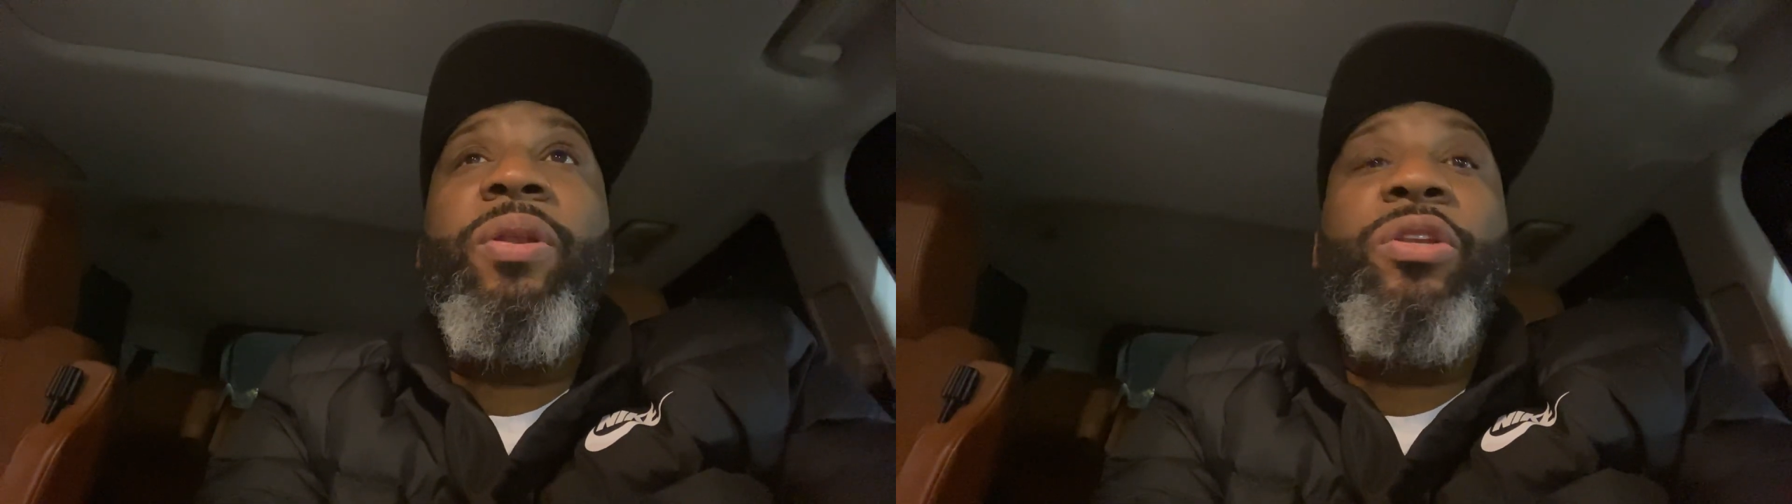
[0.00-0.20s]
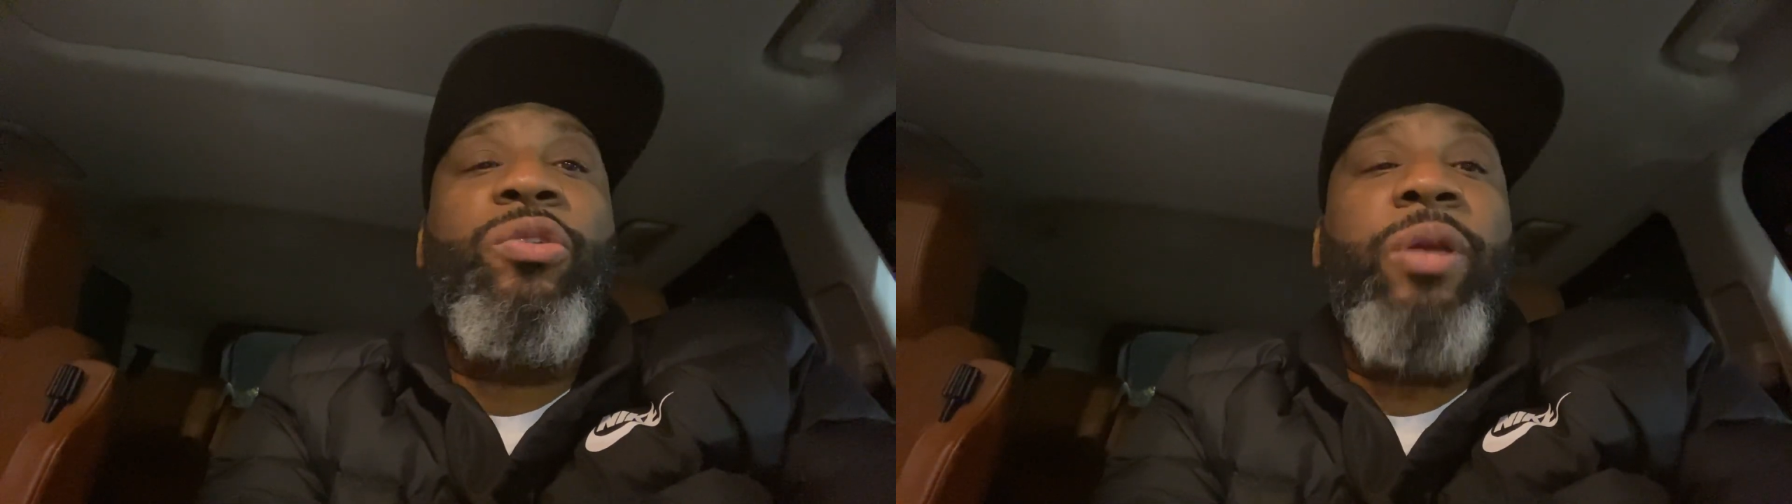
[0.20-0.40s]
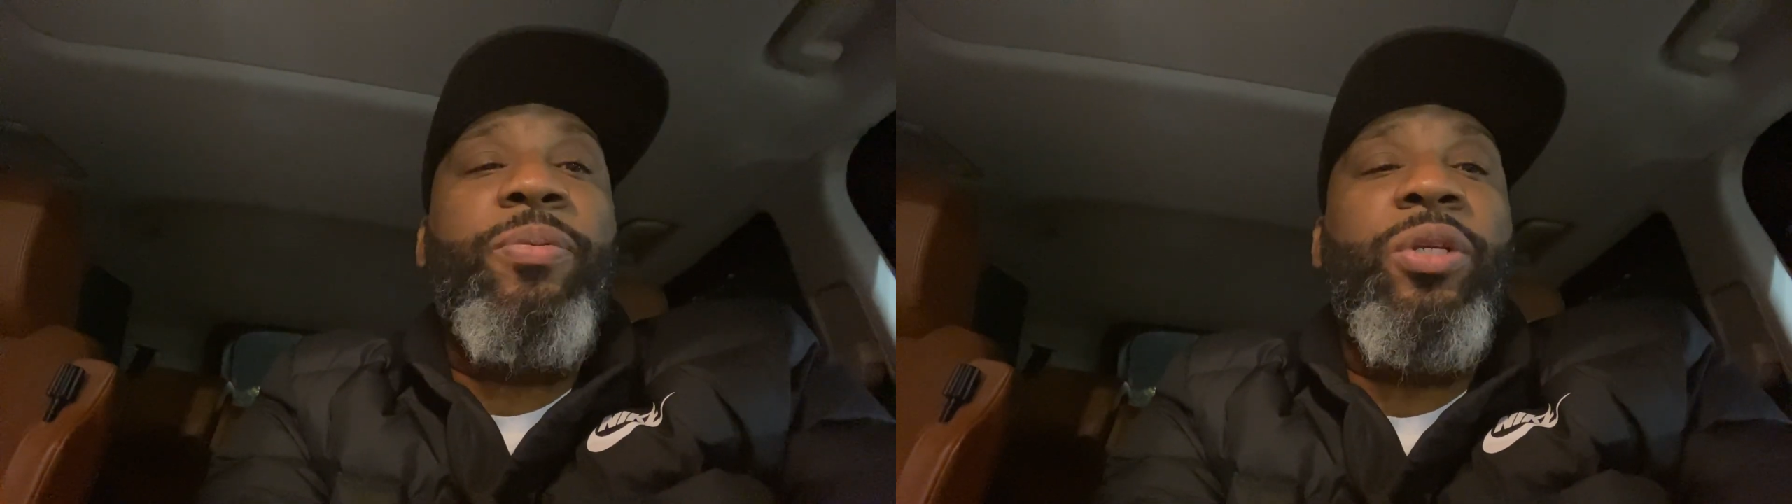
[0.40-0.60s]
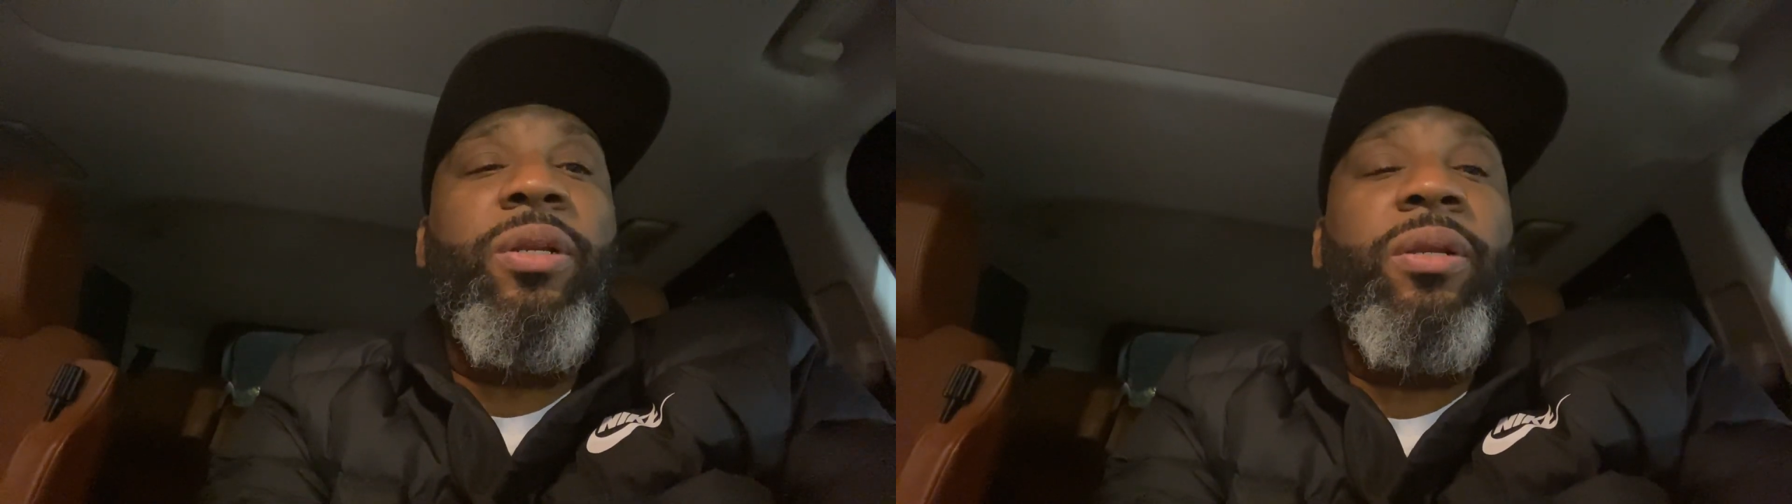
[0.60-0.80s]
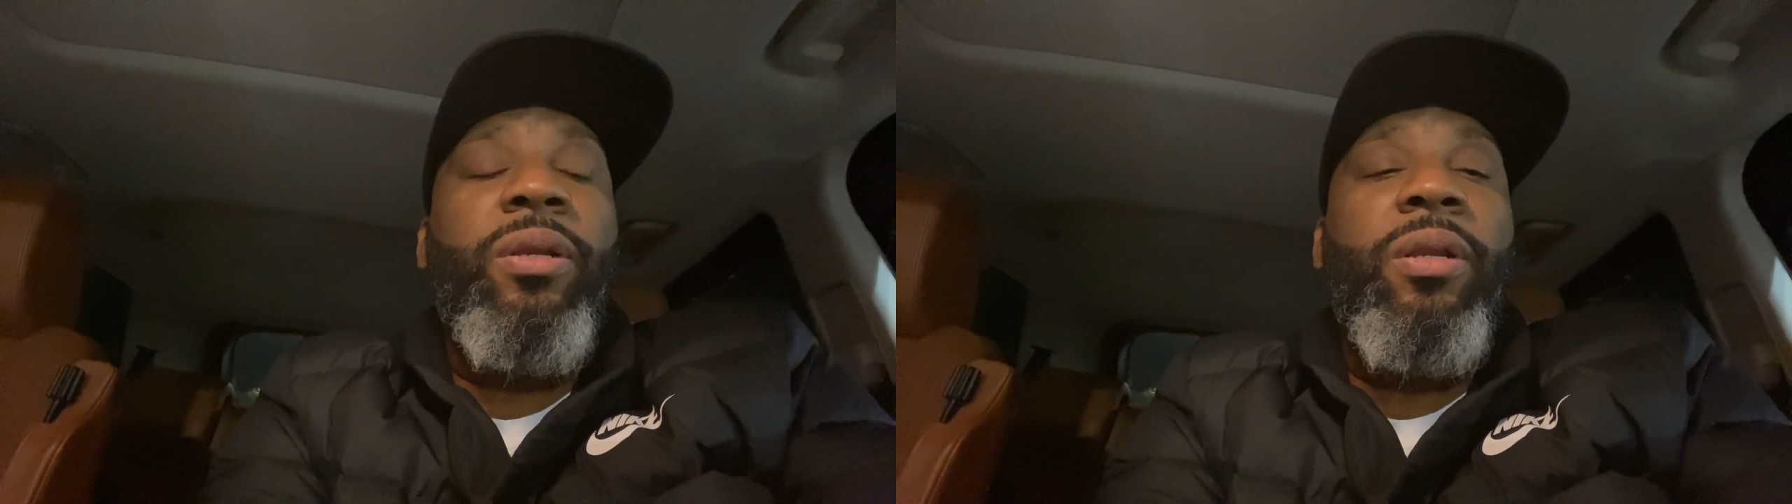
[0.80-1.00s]

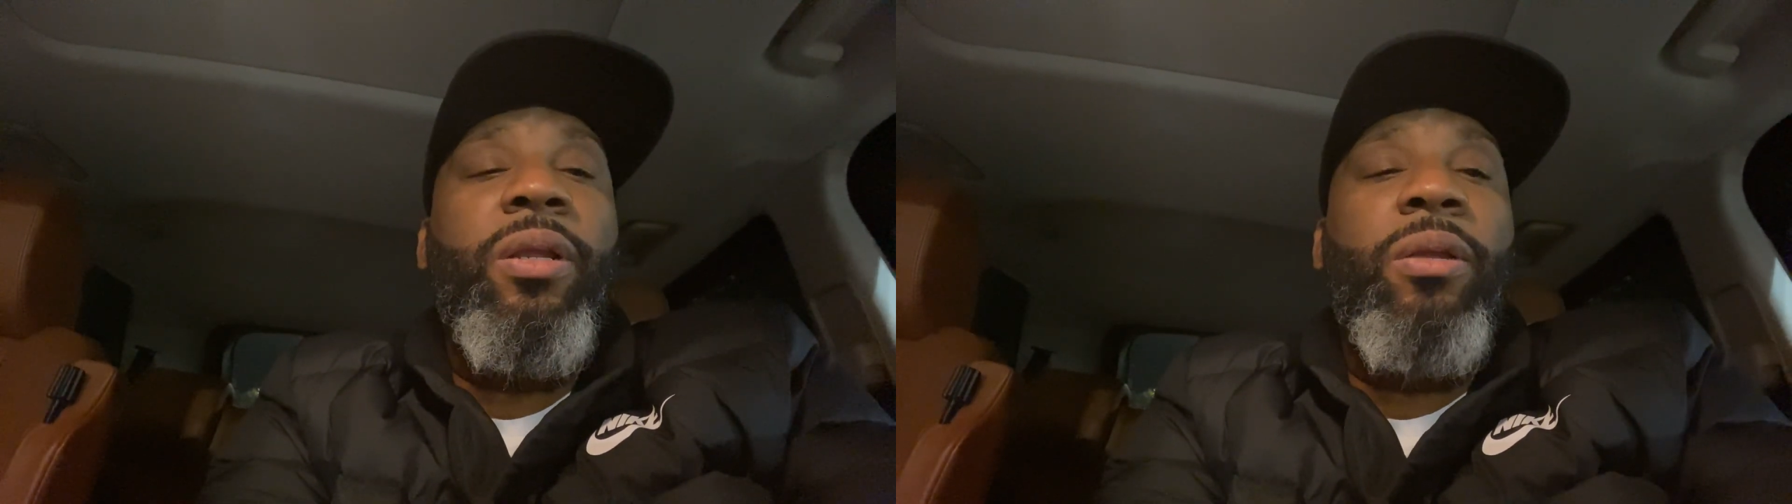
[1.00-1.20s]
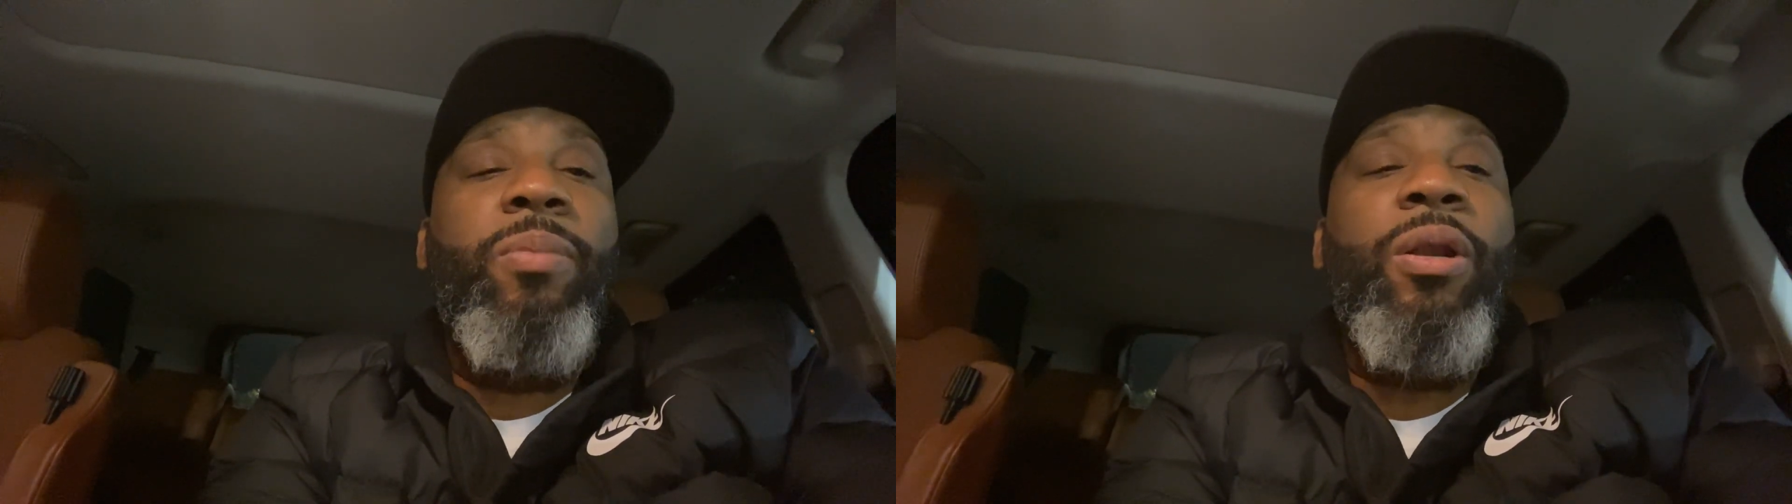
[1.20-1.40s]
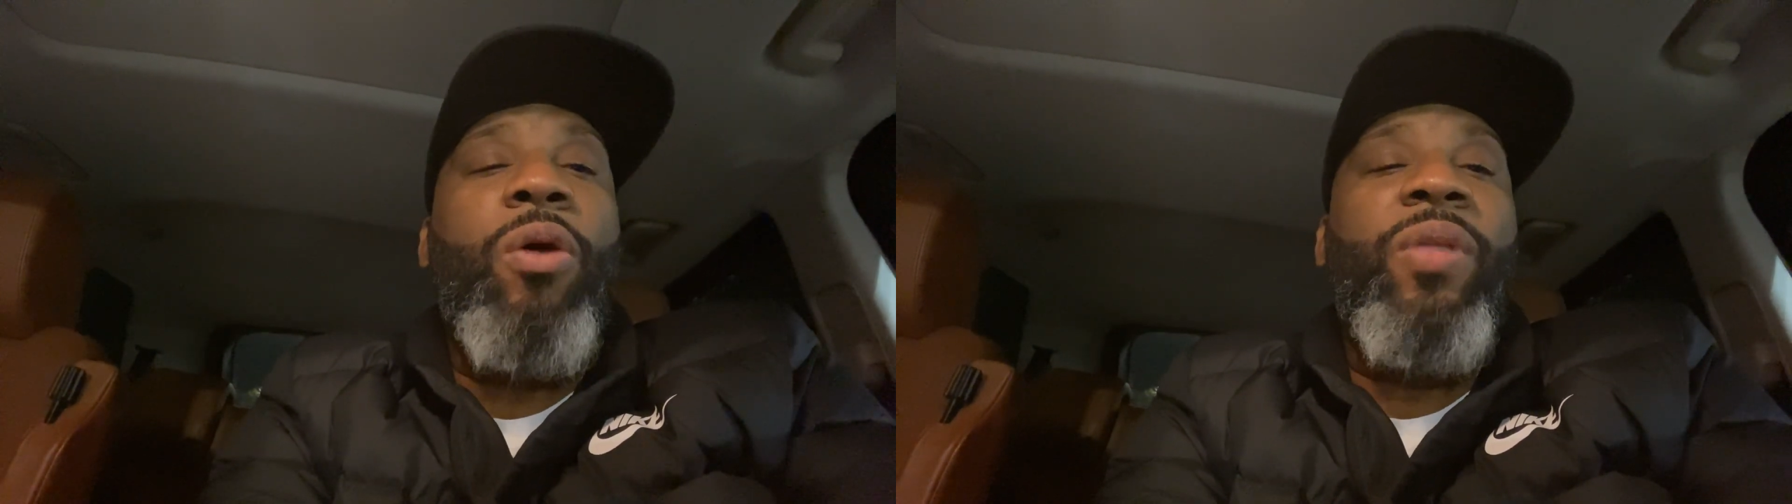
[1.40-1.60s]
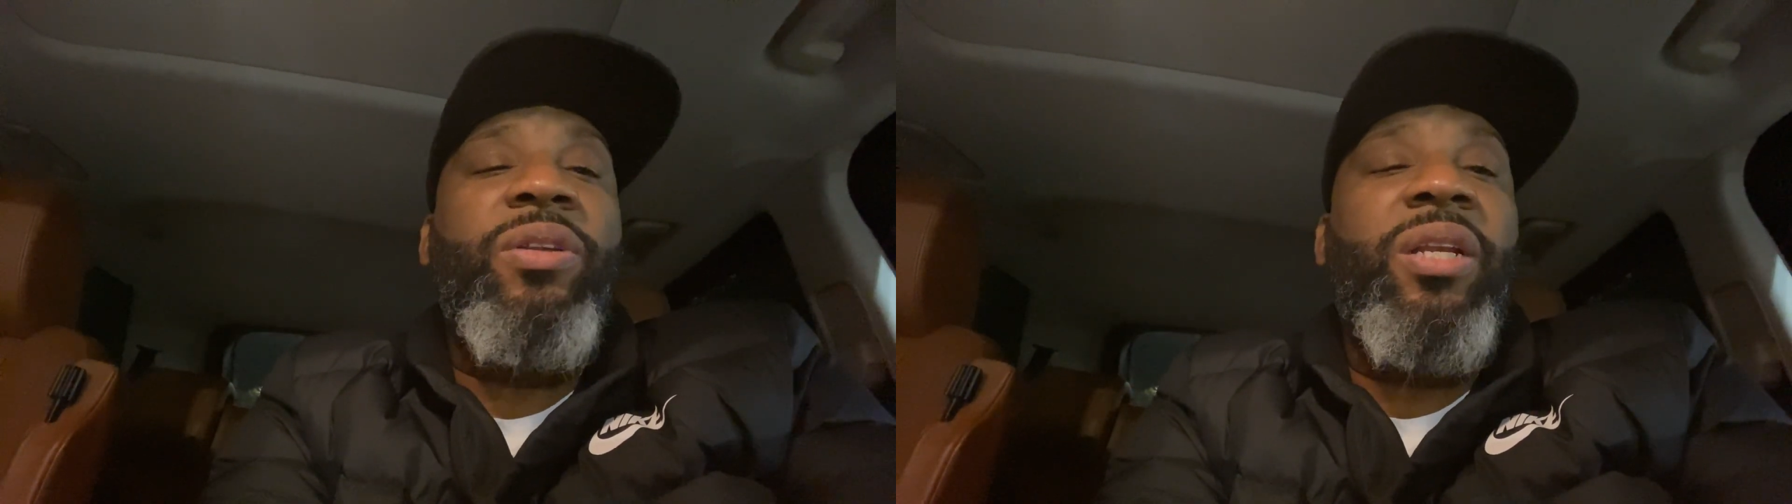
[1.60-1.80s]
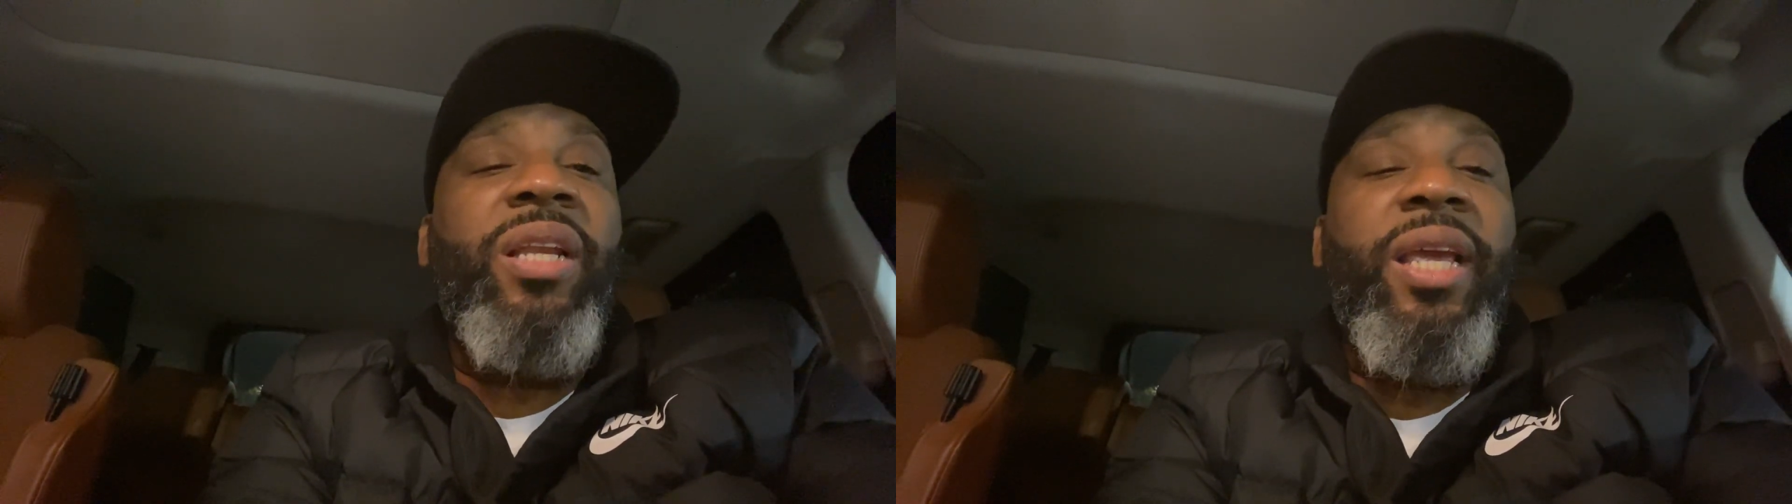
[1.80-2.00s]
description below,
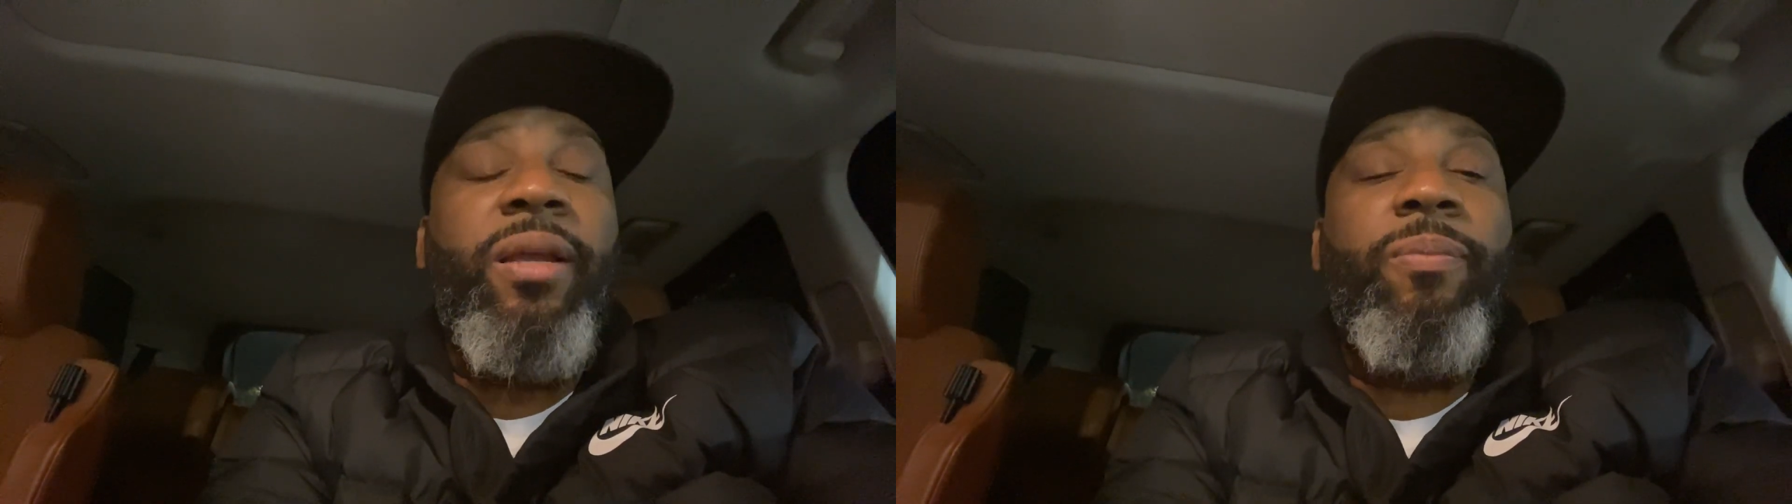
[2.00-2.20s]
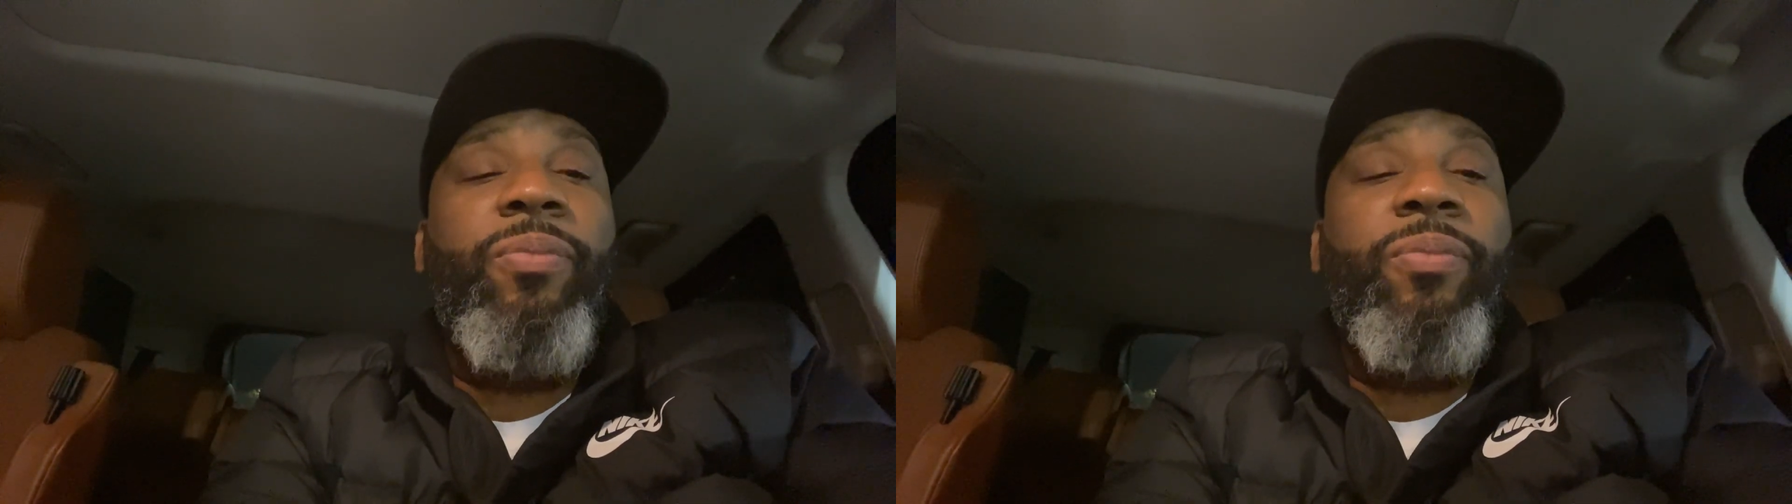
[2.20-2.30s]
there's a link